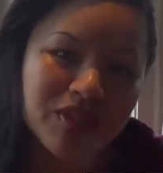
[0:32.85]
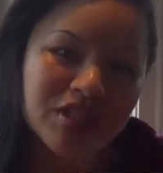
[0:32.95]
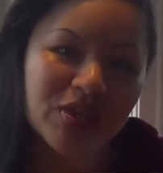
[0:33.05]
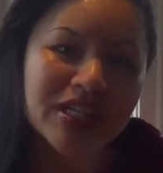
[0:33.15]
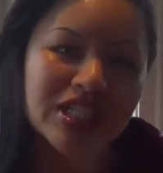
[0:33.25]

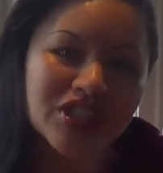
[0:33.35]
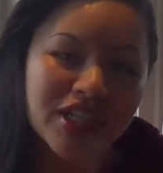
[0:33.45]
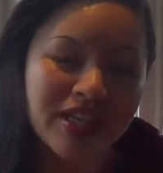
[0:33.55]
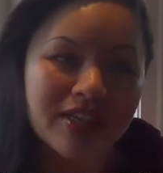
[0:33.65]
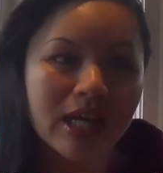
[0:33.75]
So
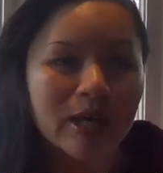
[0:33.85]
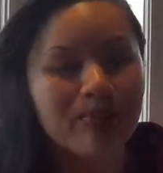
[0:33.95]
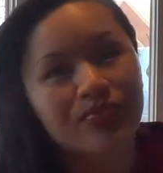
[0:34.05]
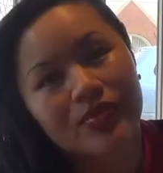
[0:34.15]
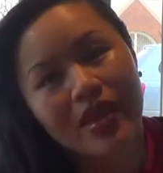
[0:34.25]
yesterday,
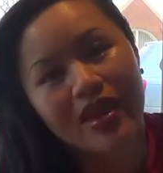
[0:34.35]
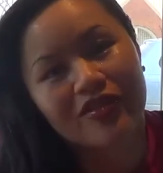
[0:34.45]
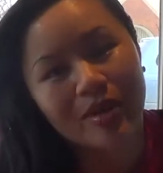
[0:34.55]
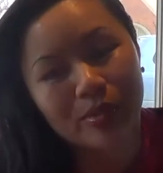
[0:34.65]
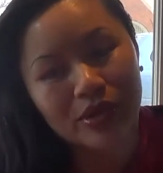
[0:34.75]
um,
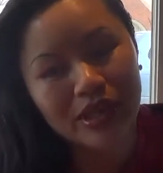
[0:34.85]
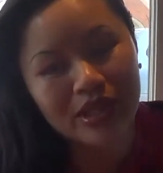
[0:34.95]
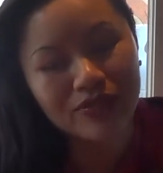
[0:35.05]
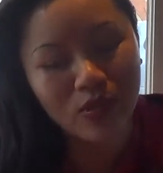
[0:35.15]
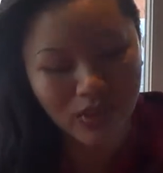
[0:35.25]

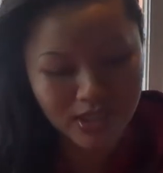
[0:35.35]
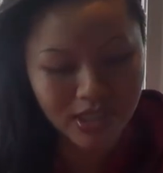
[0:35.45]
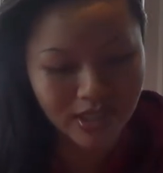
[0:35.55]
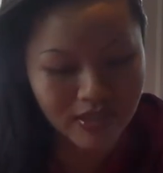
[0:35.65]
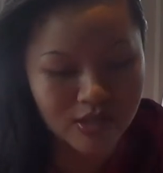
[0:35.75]
February
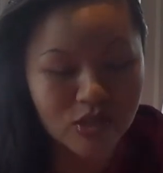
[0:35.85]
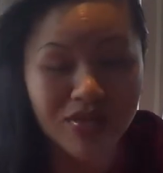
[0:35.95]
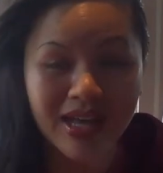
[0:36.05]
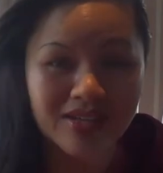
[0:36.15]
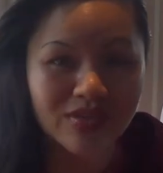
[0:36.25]
14,
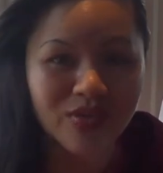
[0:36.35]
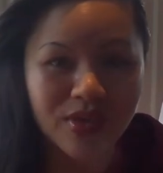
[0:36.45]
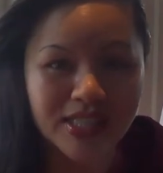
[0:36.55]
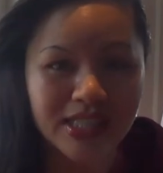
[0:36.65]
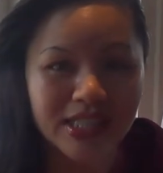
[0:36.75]
2014
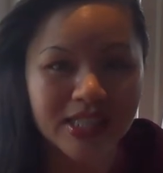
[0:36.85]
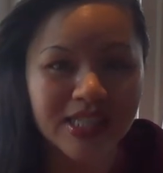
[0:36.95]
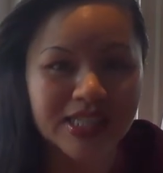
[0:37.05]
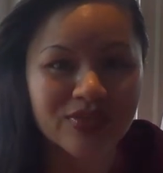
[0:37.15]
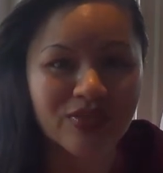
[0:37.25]

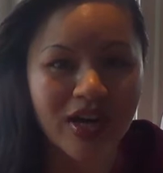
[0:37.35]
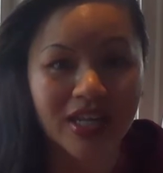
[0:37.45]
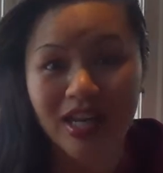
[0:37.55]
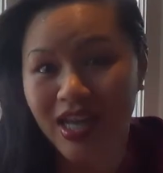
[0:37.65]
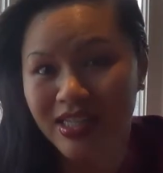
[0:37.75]
is
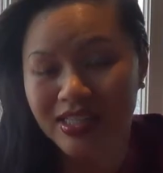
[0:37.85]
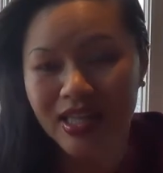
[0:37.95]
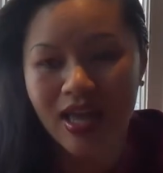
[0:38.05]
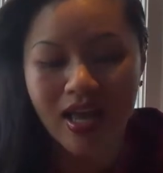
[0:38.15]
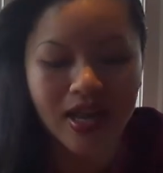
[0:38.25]
Freddie and I's
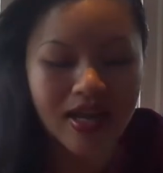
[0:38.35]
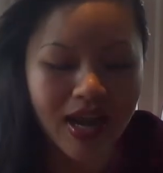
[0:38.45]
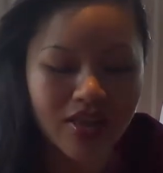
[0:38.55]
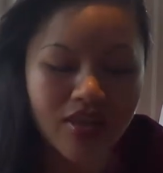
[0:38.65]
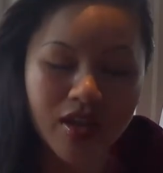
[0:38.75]

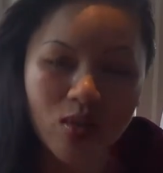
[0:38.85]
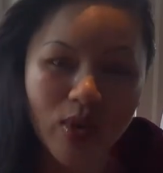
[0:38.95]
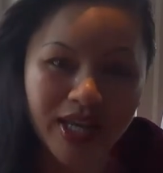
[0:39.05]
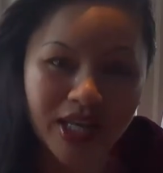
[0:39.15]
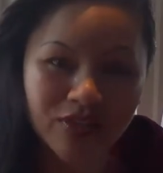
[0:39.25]
ninth year
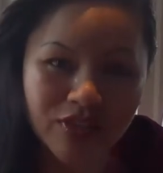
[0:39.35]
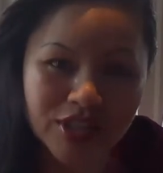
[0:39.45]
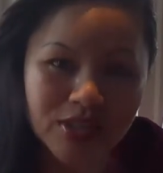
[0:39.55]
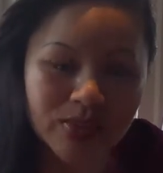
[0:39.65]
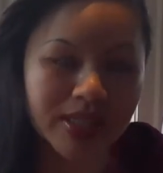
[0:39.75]
wedding
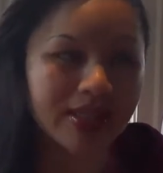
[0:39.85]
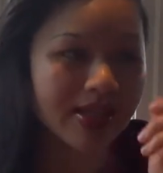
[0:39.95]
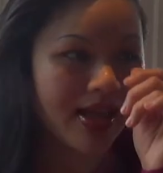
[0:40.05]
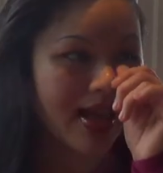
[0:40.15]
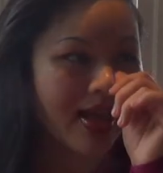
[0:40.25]
anniversary.
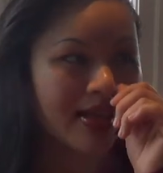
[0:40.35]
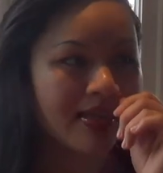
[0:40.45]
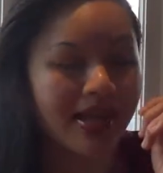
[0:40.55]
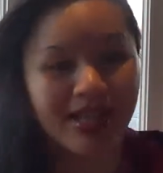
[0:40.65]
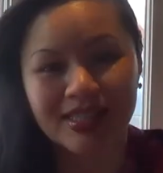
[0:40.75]

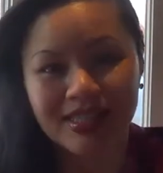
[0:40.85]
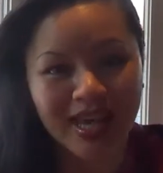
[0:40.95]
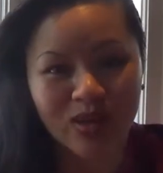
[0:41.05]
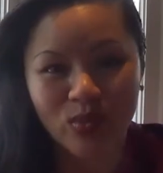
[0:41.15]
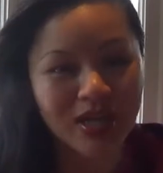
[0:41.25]
Like I
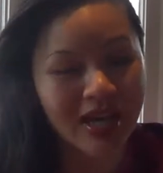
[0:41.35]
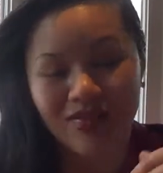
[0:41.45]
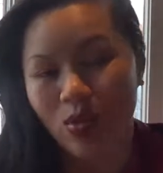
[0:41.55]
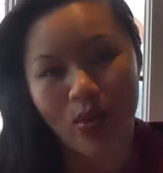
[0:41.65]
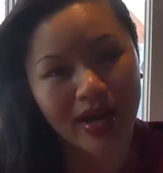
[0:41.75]
said, we didn't
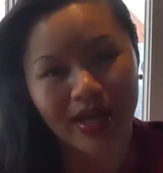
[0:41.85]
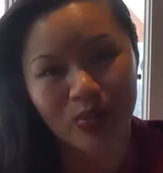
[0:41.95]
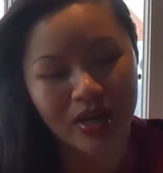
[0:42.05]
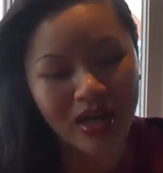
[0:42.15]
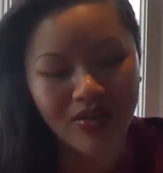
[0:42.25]
have a
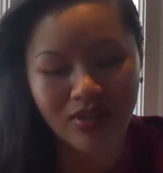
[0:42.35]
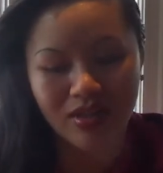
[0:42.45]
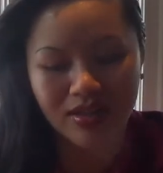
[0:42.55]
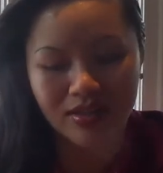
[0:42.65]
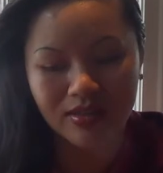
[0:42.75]
wedding. We didn't have
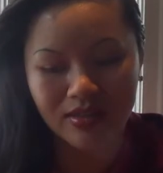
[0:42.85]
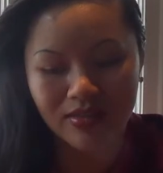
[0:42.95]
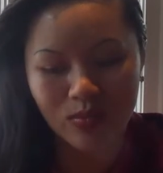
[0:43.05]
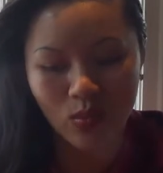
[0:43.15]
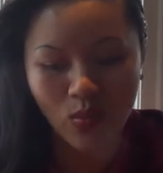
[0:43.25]
a
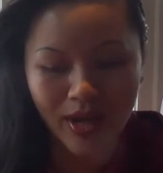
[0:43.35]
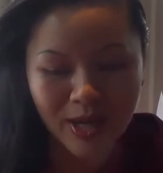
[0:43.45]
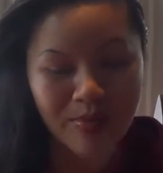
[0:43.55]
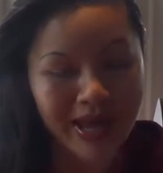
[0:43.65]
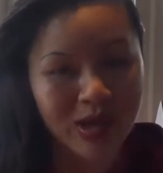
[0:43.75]

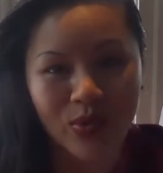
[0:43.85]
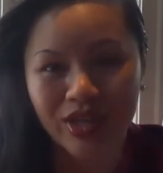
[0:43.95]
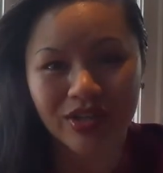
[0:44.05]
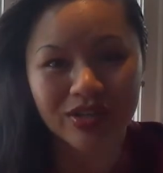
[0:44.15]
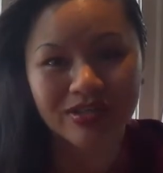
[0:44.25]
wedding
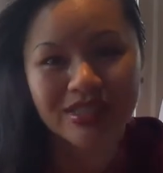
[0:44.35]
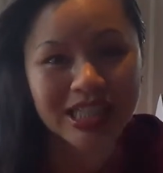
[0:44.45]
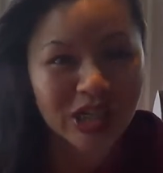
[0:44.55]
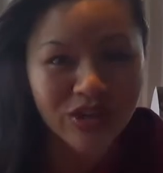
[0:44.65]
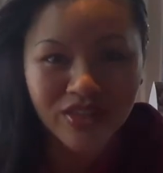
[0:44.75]
banquet
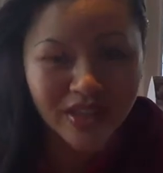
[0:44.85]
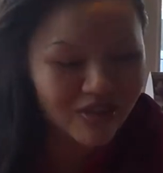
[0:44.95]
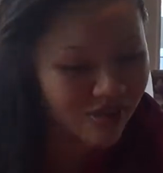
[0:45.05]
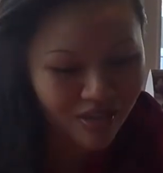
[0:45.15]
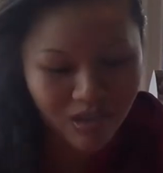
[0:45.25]
dinner thing
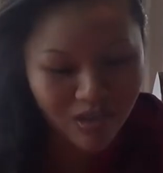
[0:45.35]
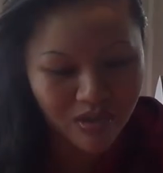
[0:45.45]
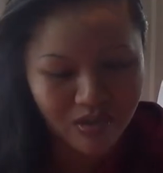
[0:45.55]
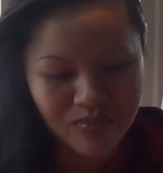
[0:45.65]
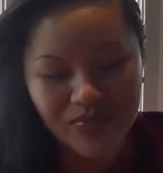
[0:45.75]
at all.